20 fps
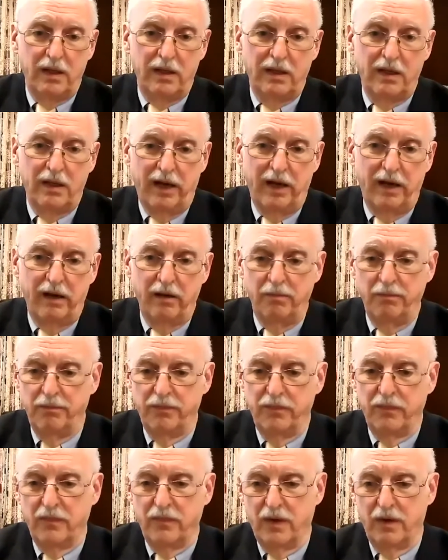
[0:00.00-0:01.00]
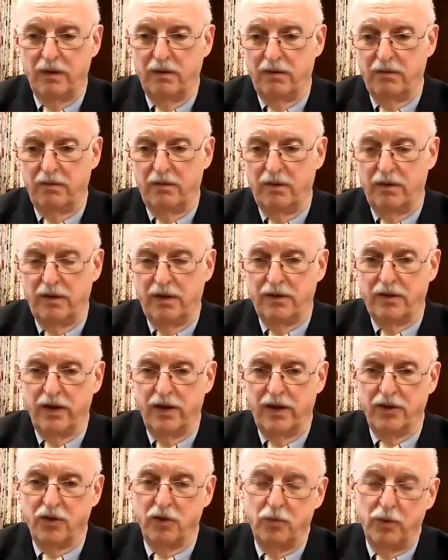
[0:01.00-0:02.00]
at
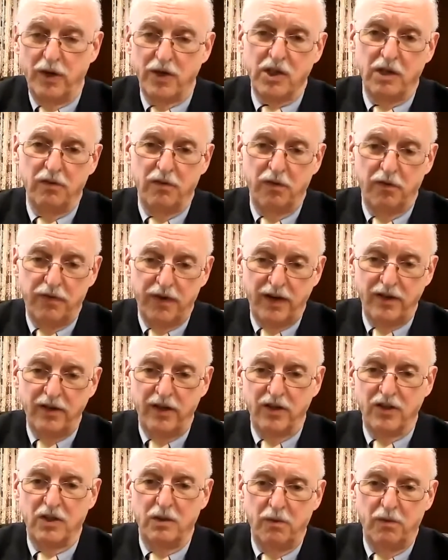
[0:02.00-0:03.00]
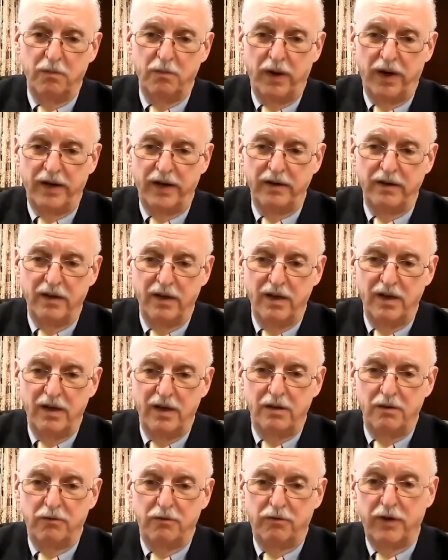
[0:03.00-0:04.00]
the risk of offending some of my
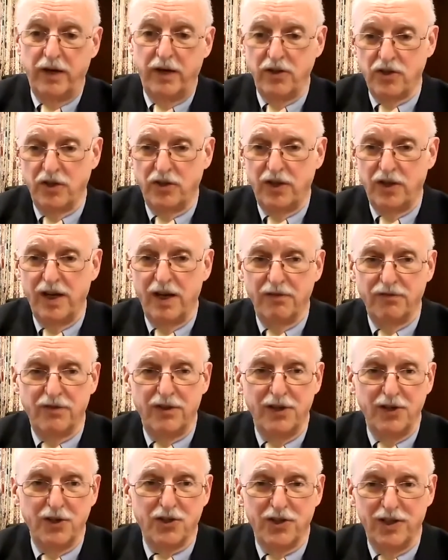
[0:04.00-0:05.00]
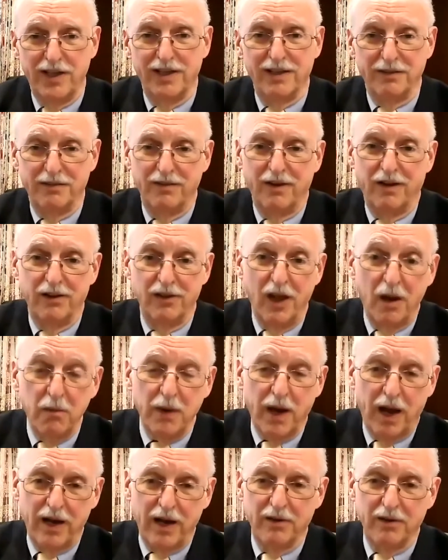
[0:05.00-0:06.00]
friends at the FTC and
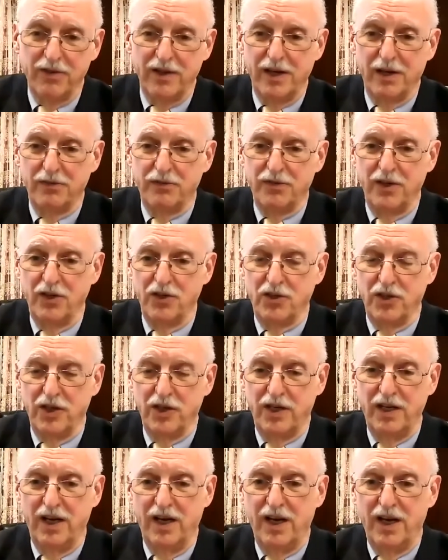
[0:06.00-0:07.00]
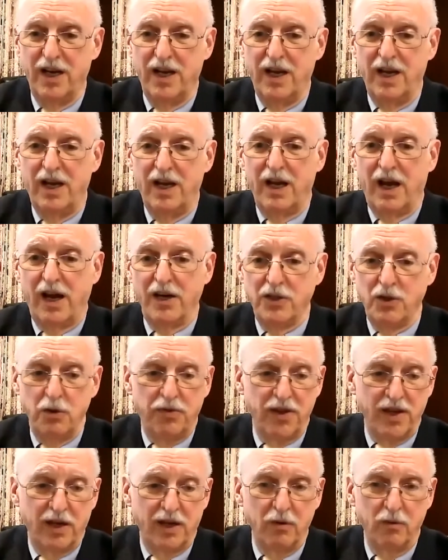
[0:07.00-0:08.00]
alumni of the FTC, I do
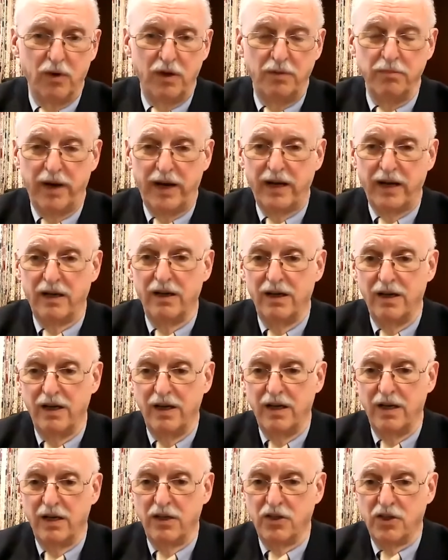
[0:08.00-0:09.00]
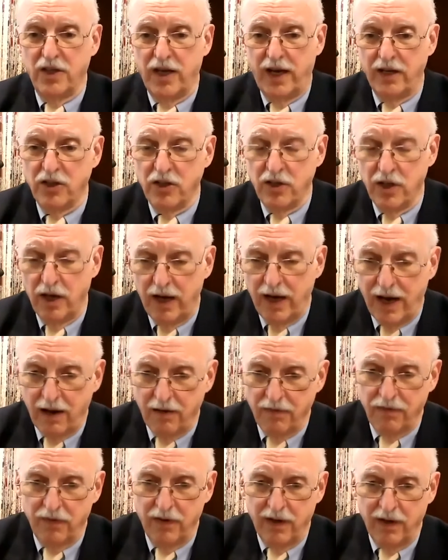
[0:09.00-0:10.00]
think it would make sense to
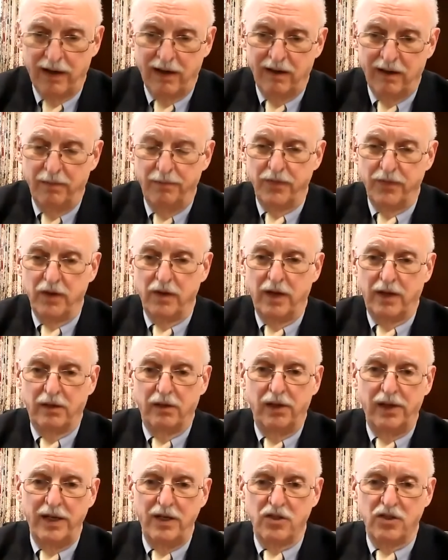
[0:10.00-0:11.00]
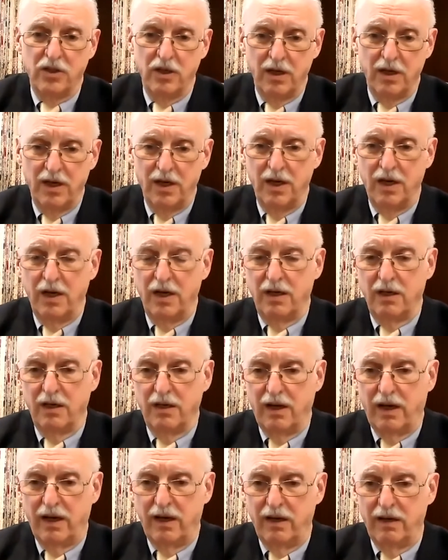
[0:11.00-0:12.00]
have at least
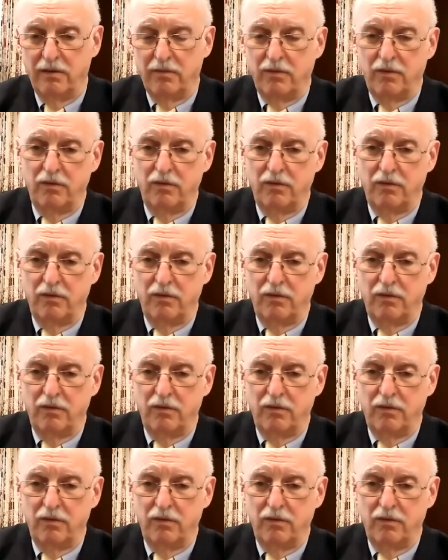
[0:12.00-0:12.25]
to